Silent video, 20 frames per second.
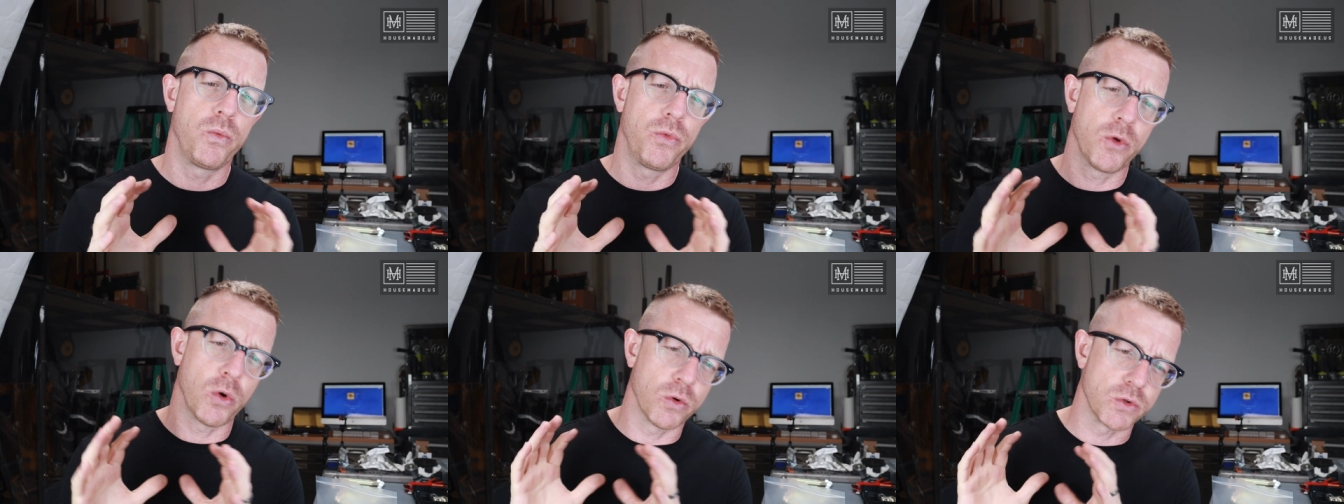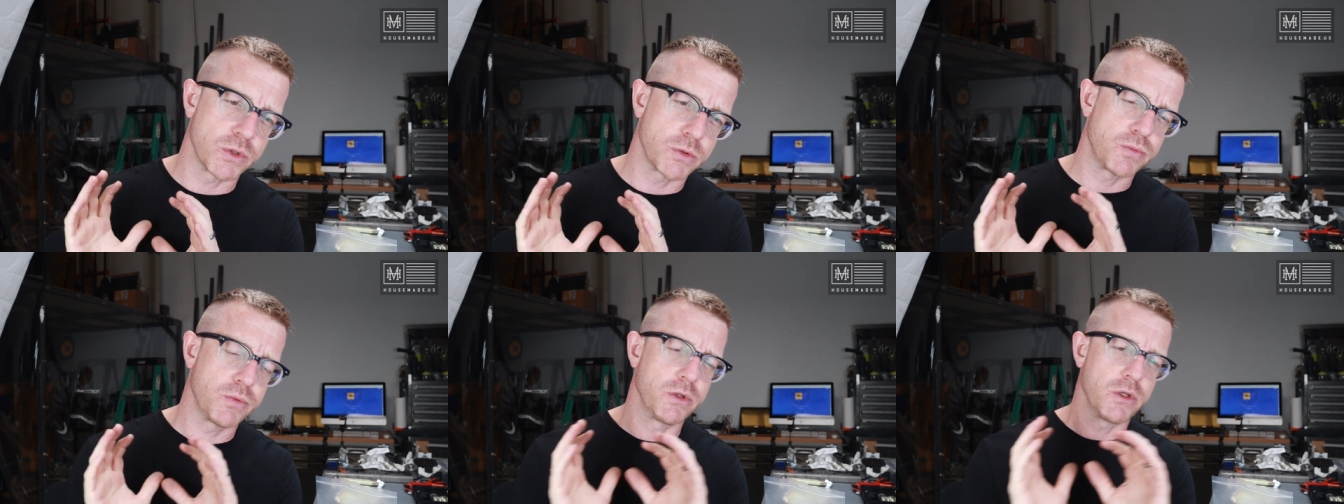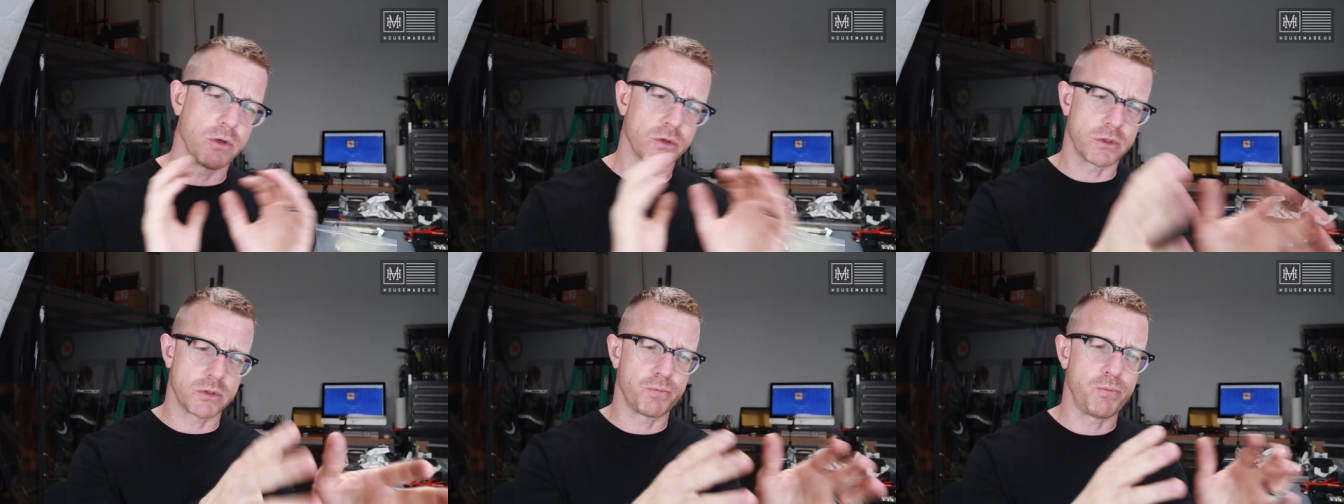those,
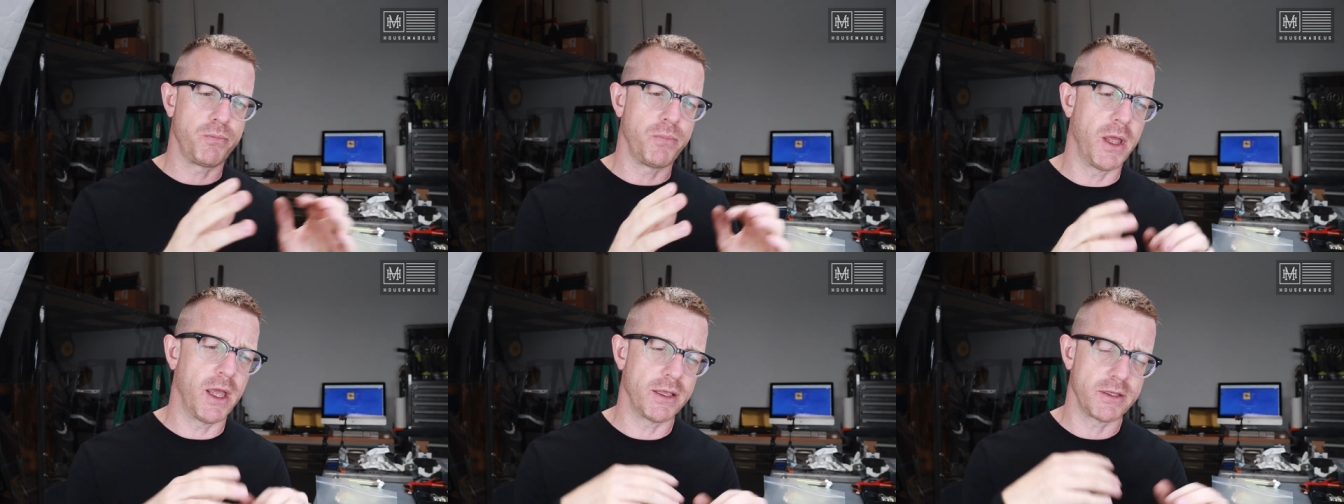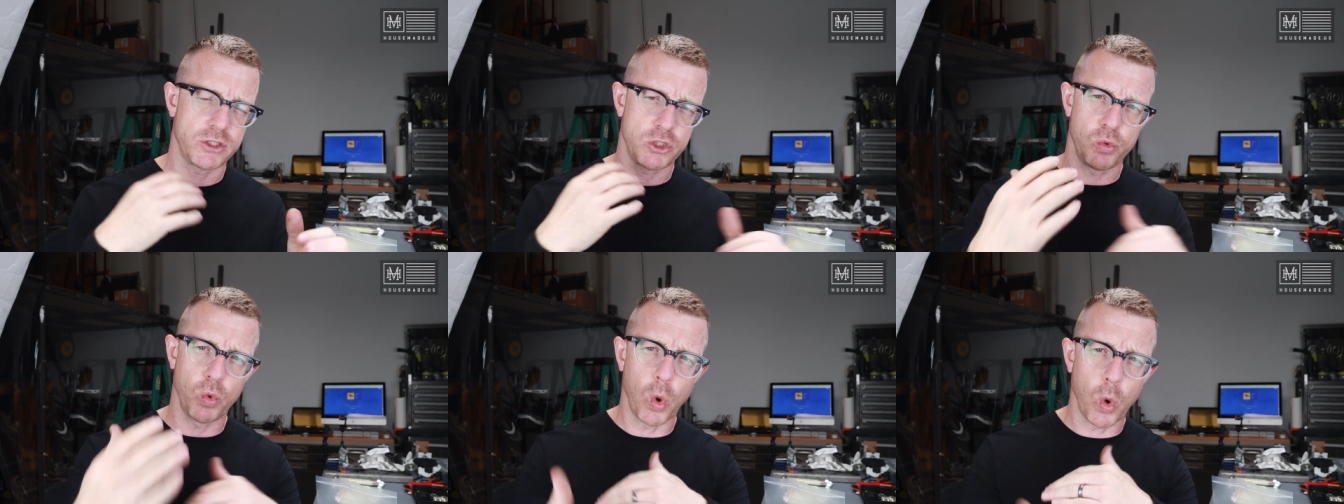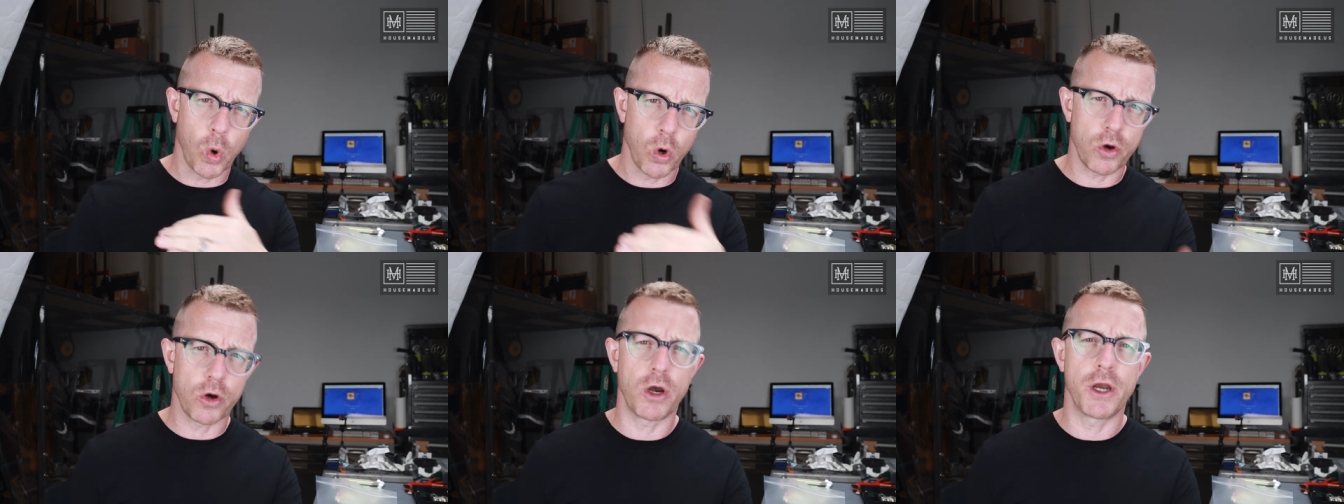those as you
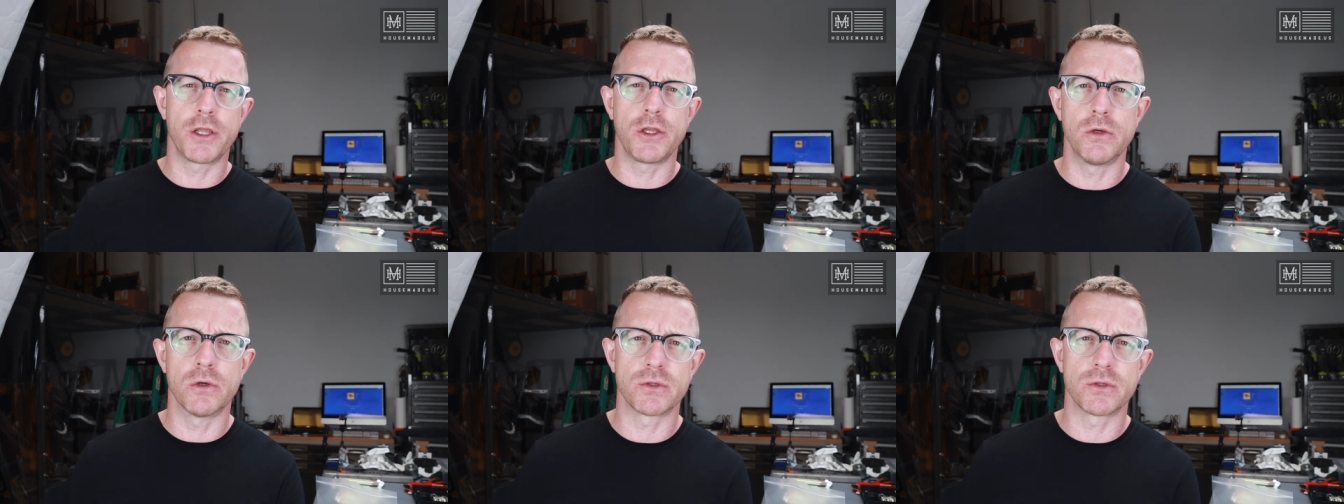order it,